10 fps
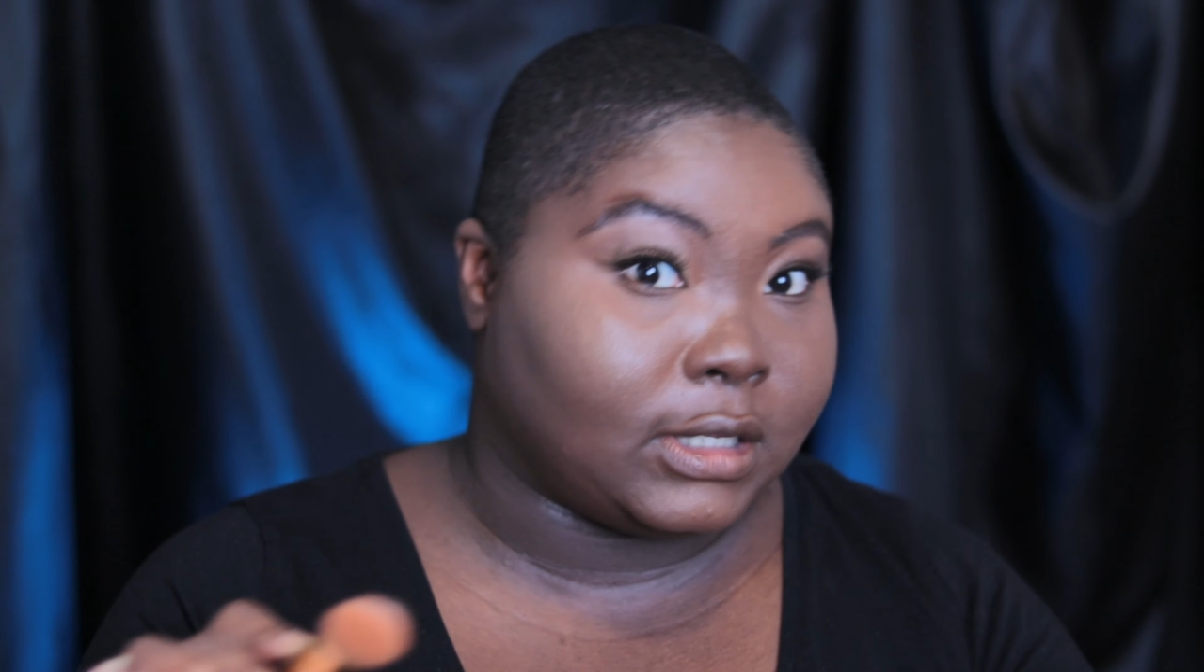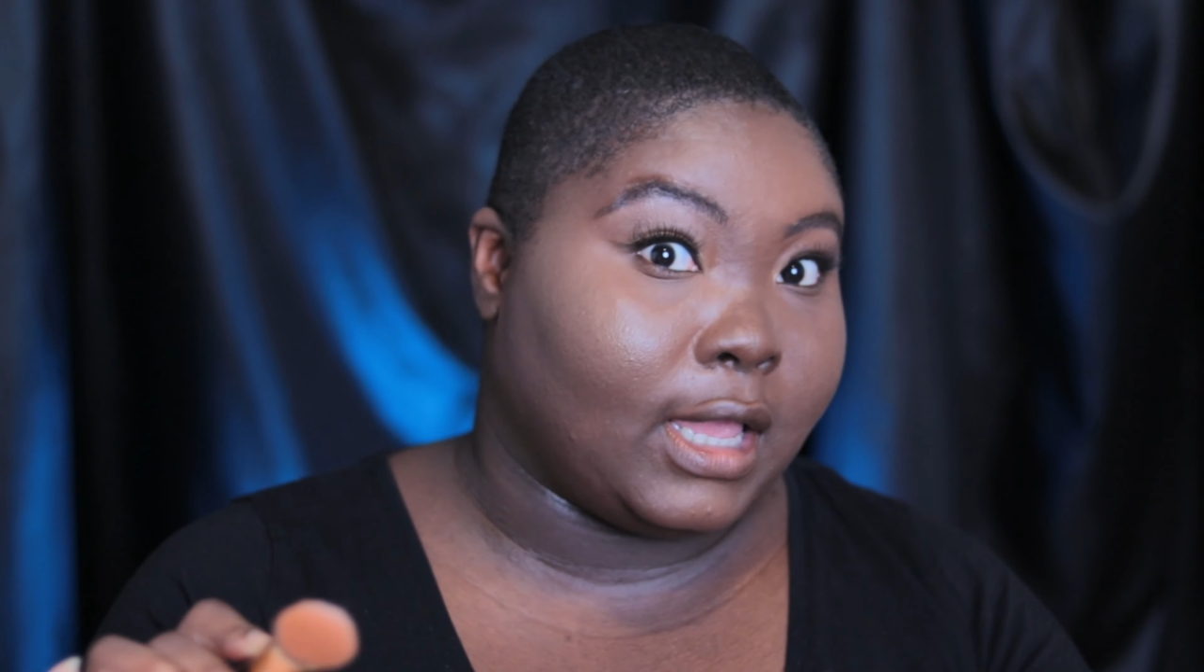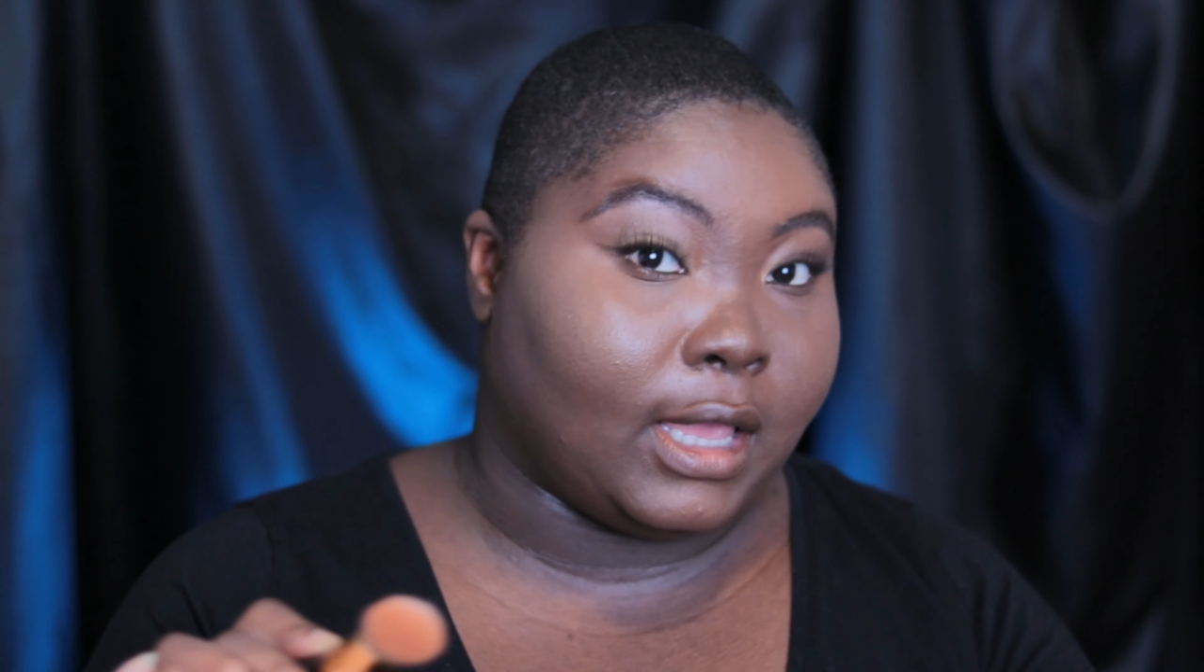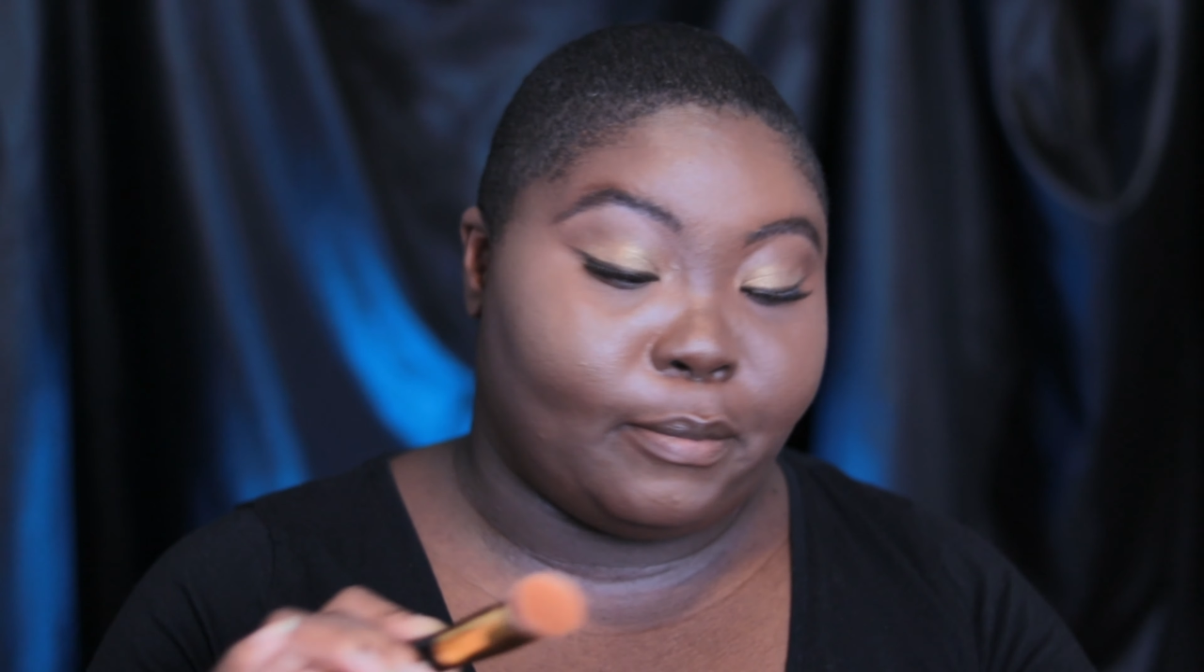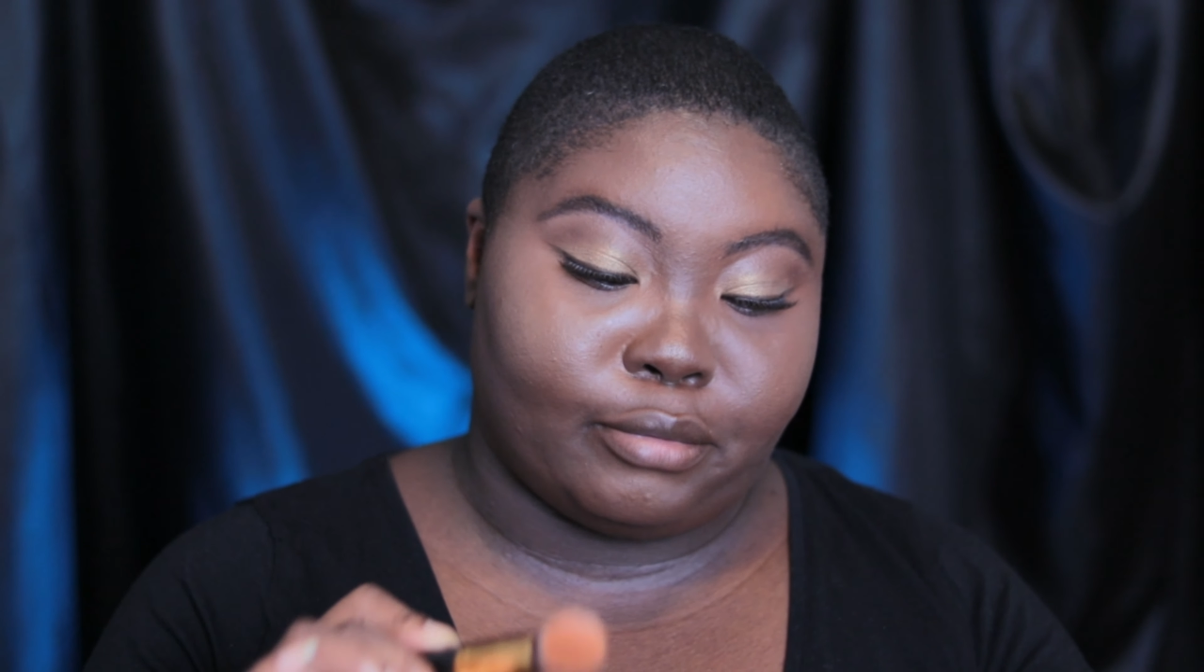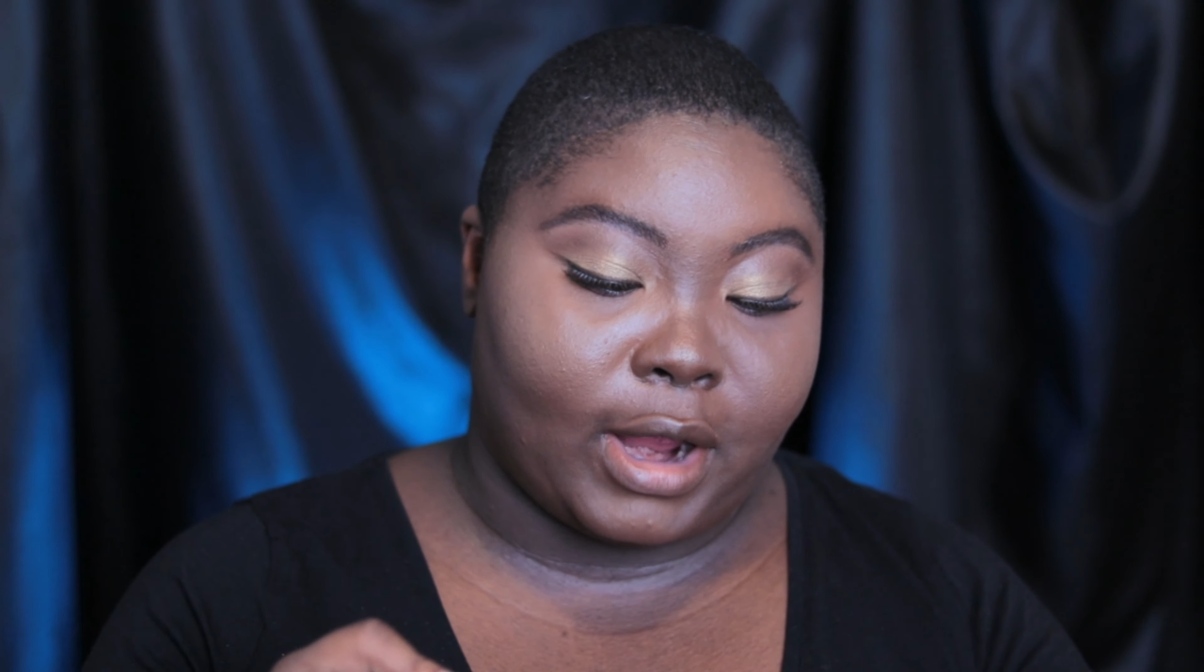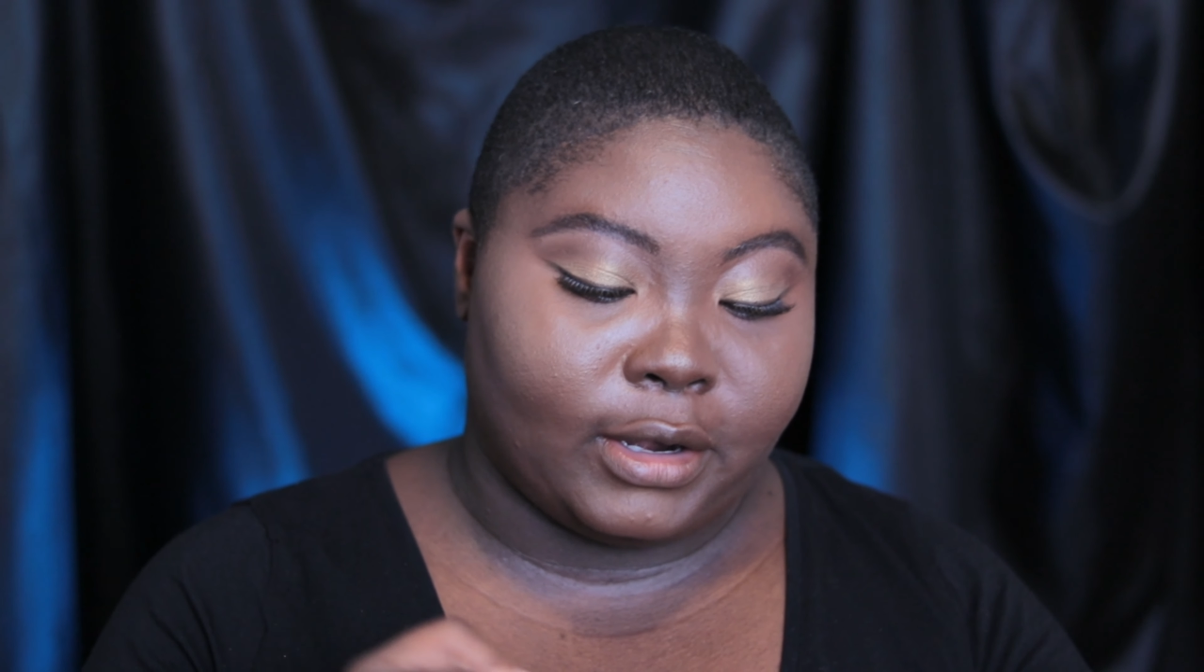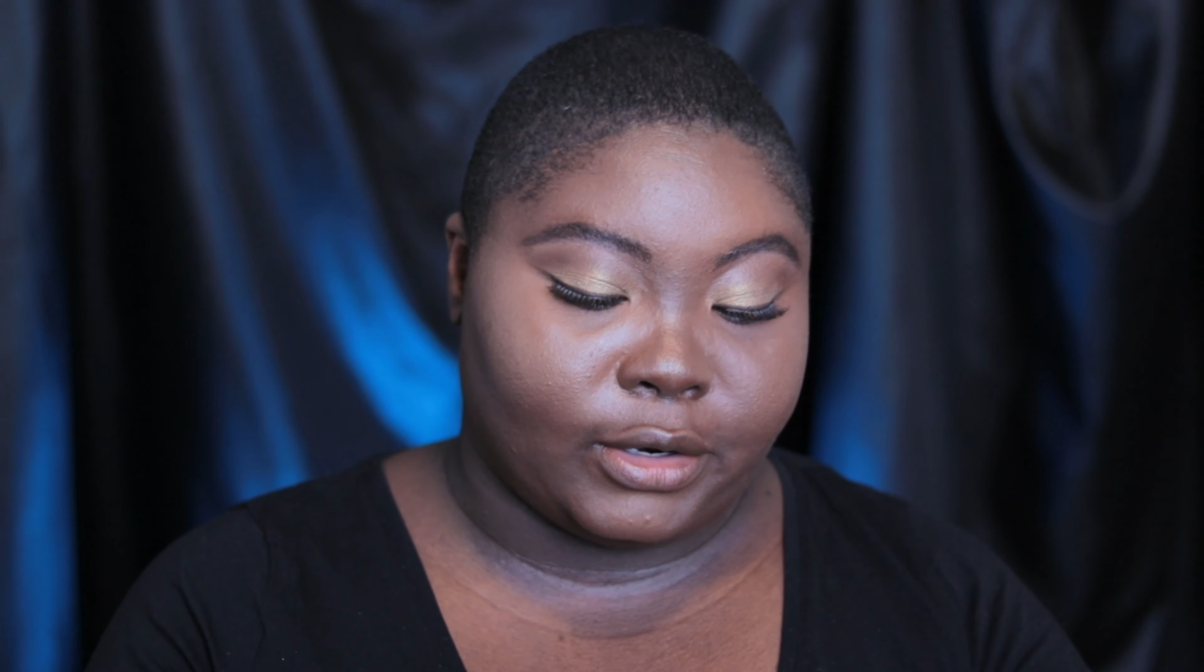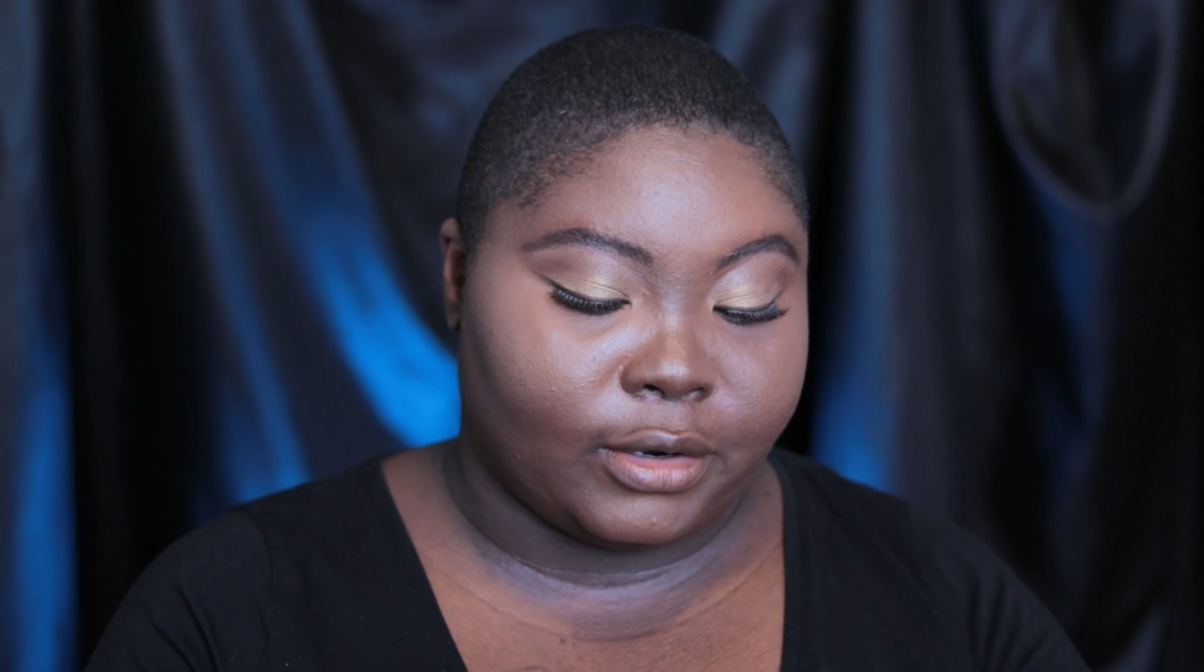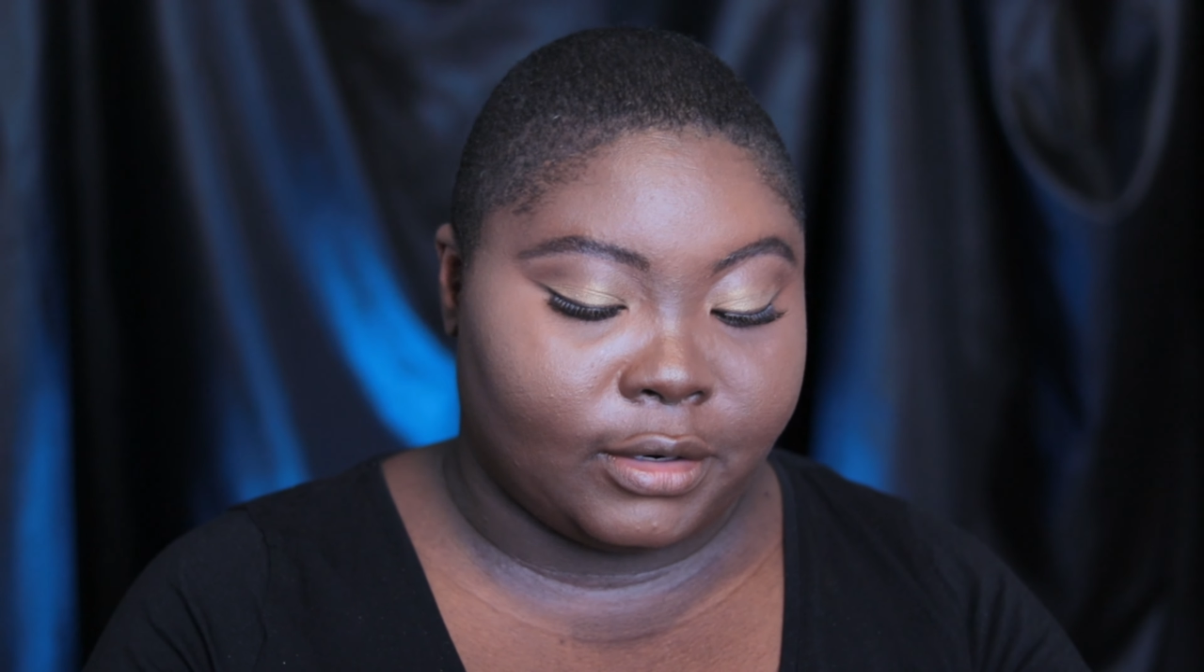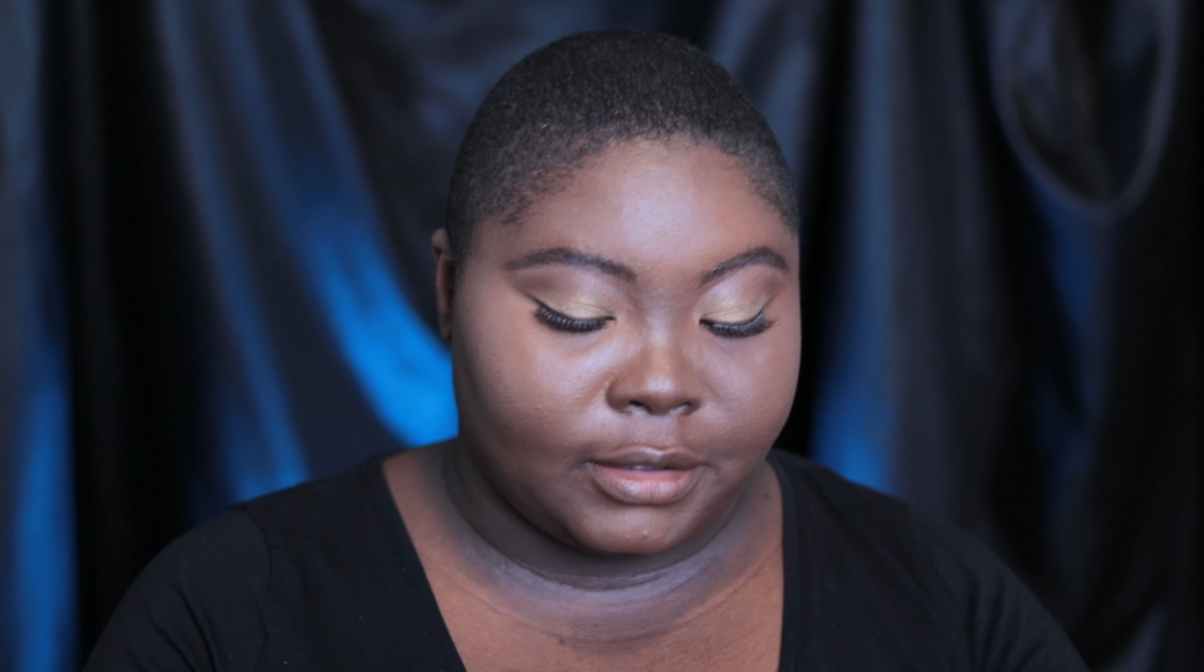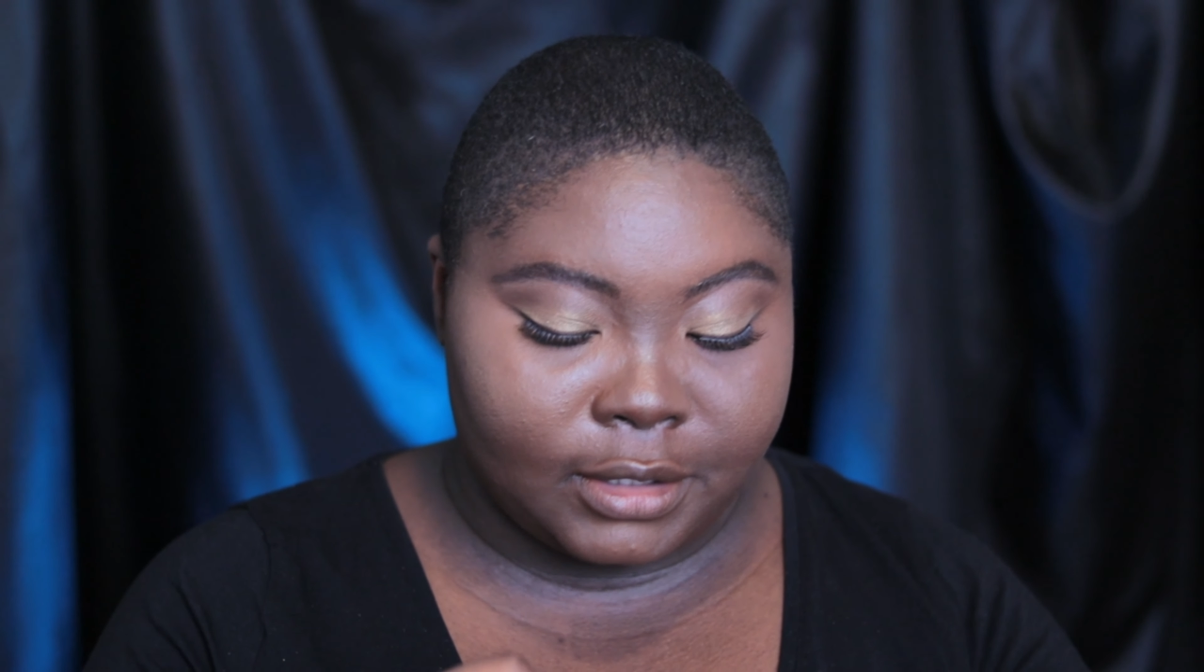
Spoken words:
stay brighter.